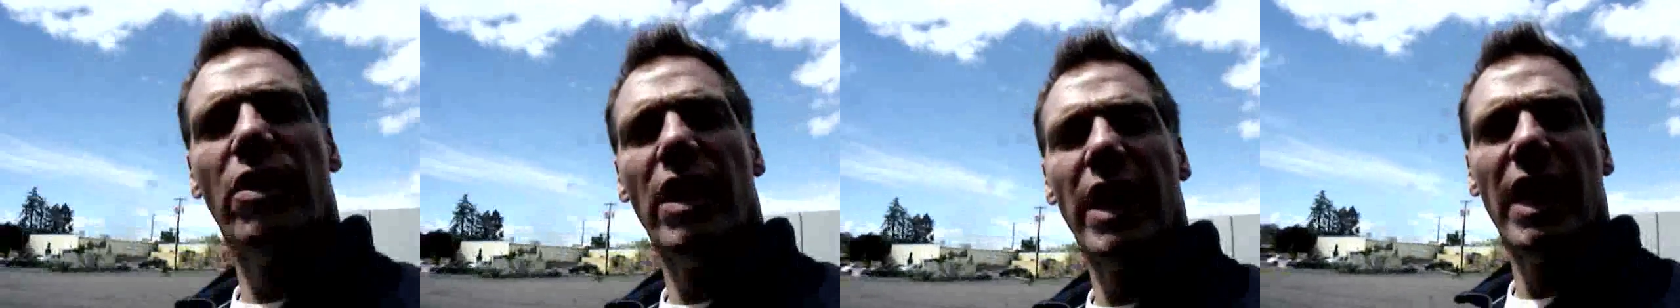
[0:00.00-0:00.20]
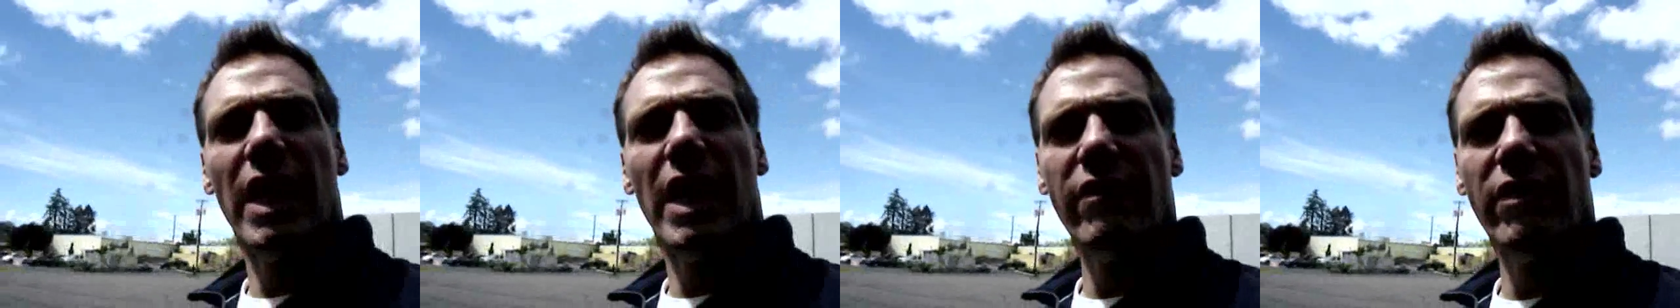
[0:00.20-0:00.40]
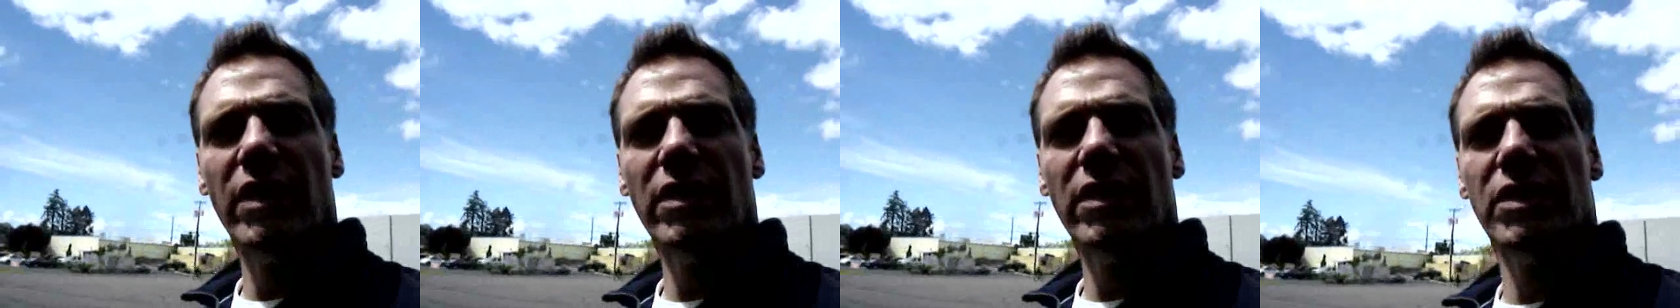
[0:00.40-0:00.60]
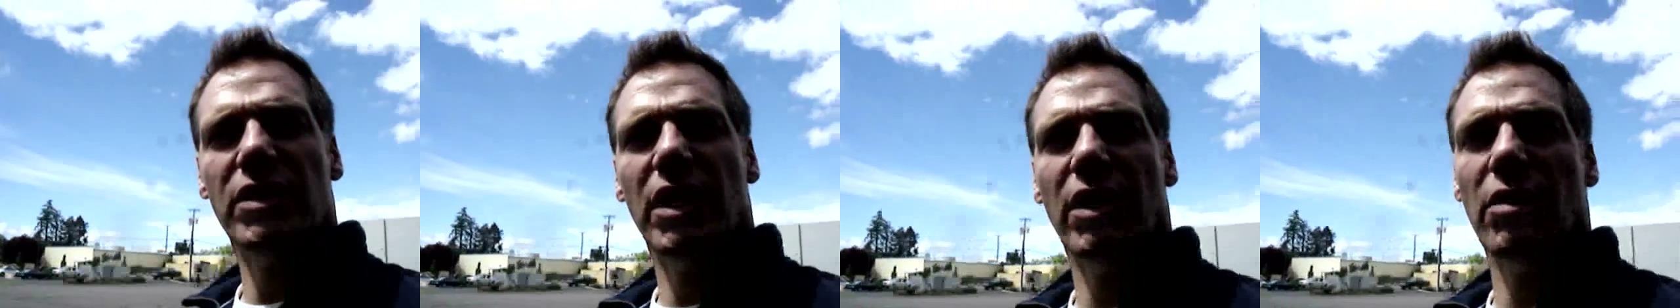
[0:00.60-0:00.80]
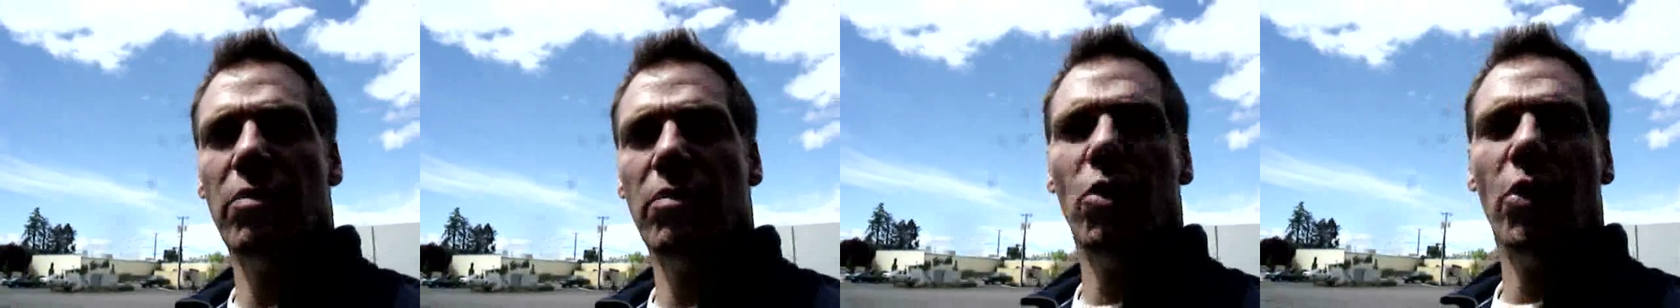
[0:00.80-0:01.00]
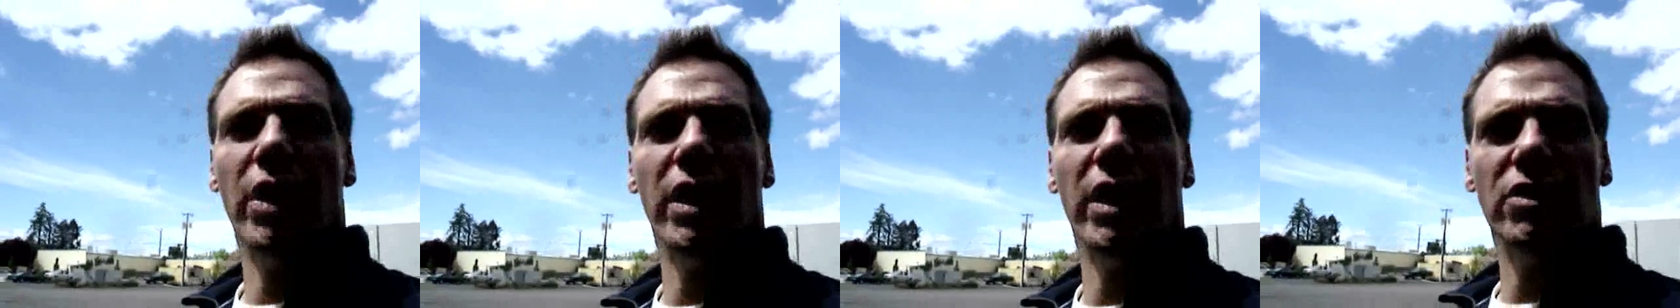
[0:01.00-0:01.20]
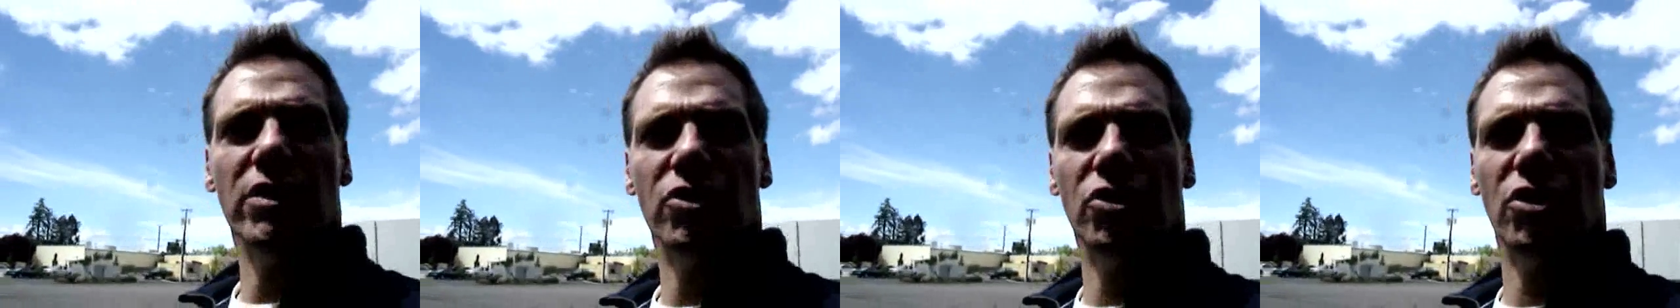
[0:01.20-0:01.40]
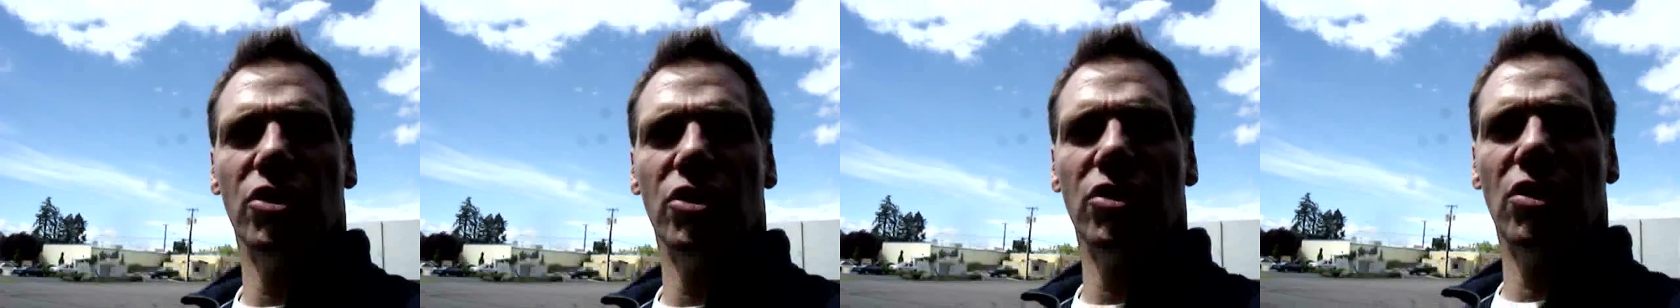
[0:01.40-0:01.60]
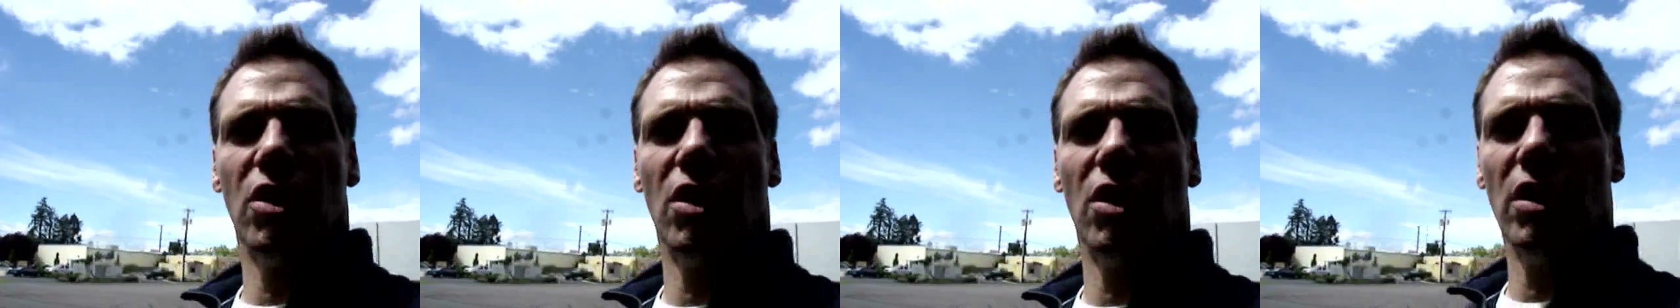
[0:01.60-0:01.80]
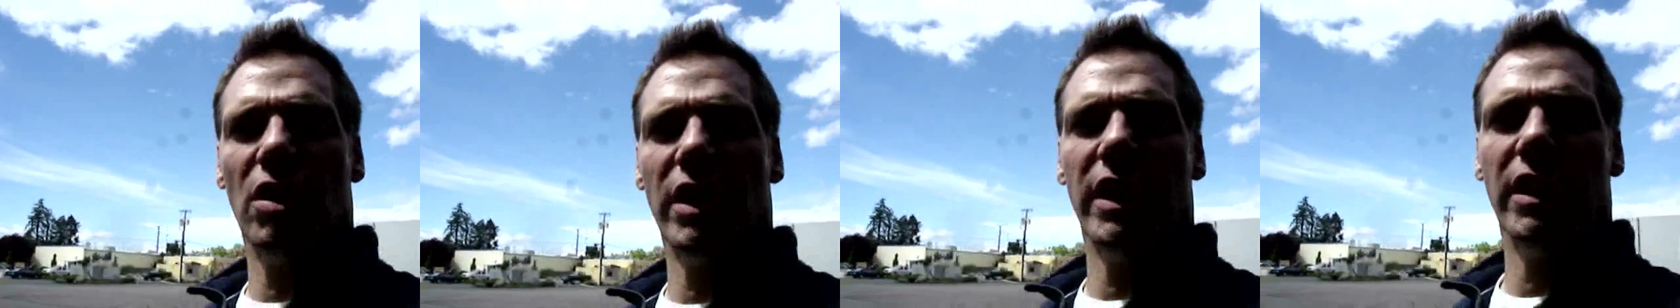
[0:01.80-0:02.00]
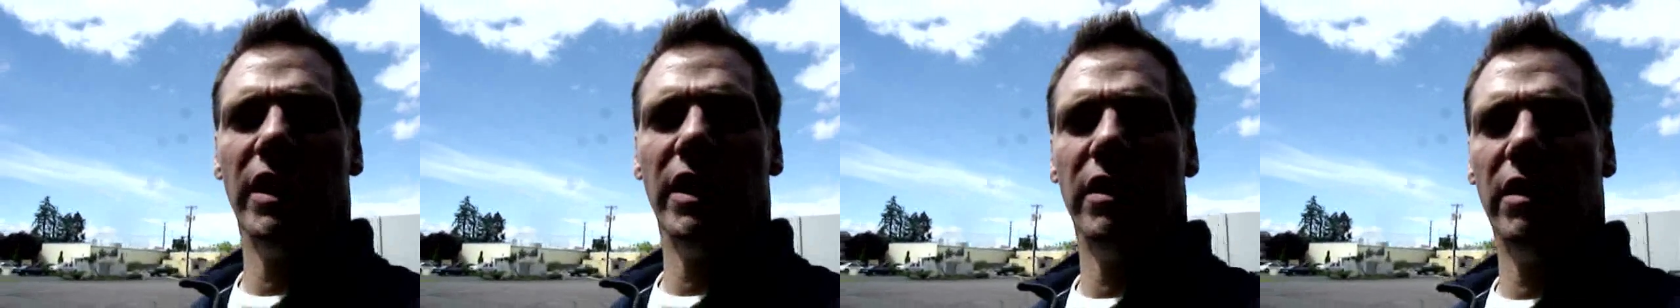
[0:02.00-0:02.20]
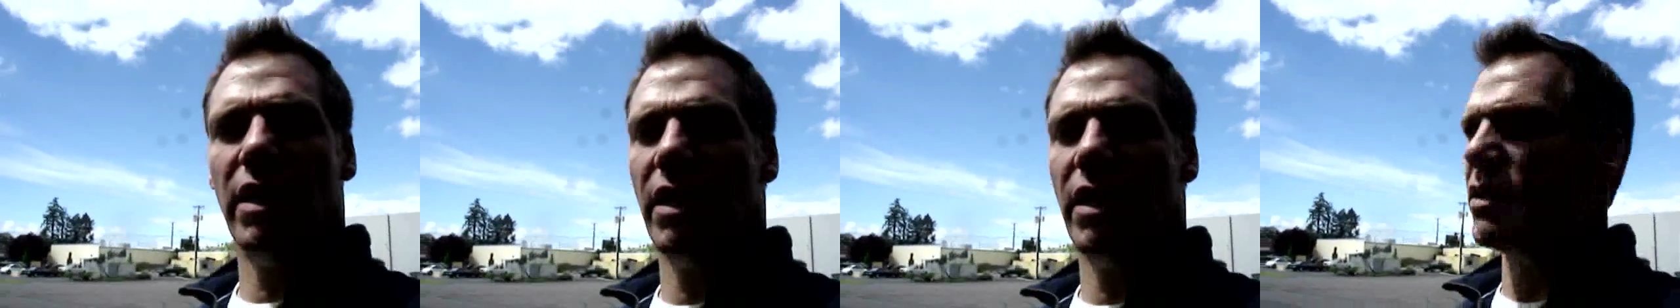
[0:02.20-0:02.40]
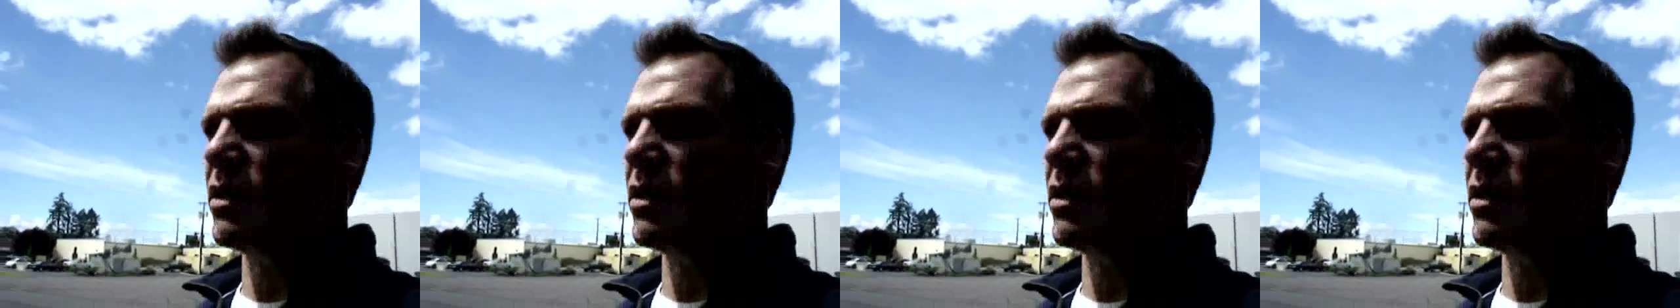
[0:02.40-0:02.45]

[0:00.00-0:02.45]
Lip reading: you have it. The point is, just call in and